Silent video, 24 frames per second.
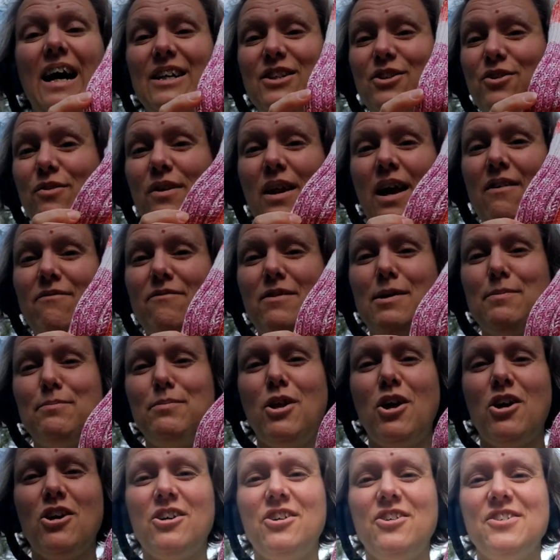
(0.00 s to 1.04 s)
I don't have my
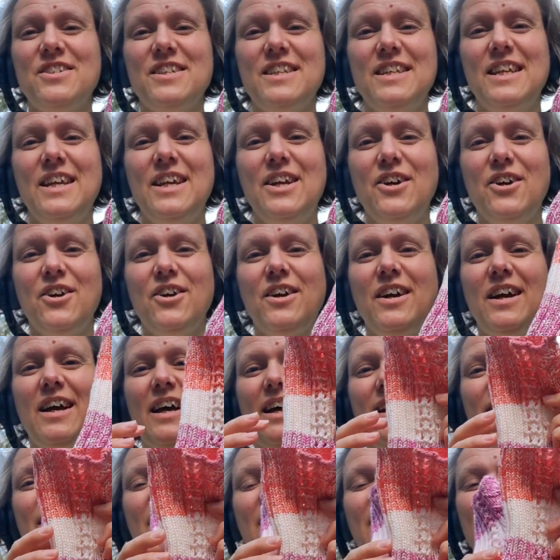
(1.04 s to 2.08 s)
blockers in here,
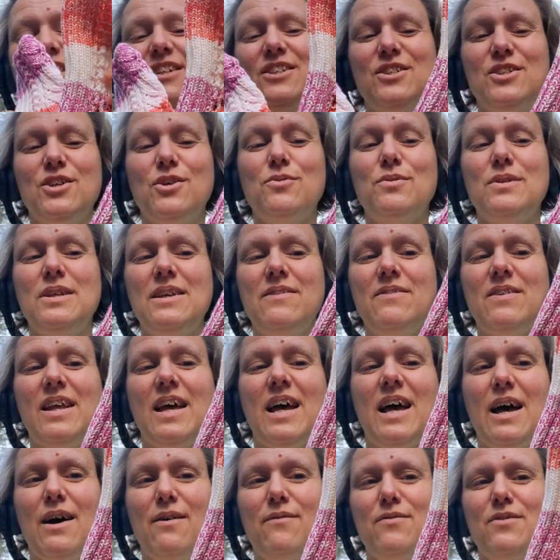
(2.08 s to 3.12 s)
and I don't even
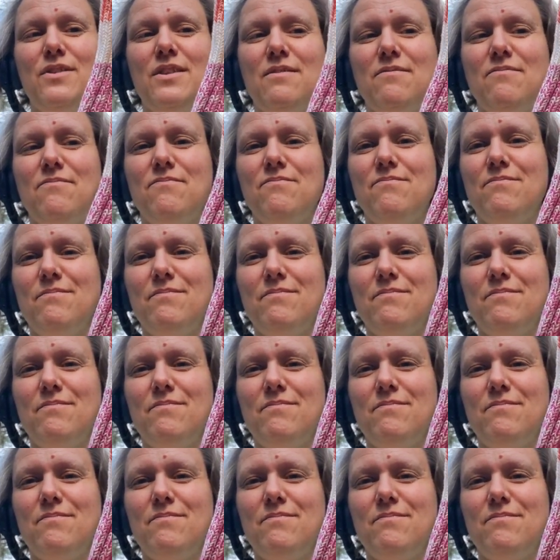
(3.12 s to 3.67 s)
have the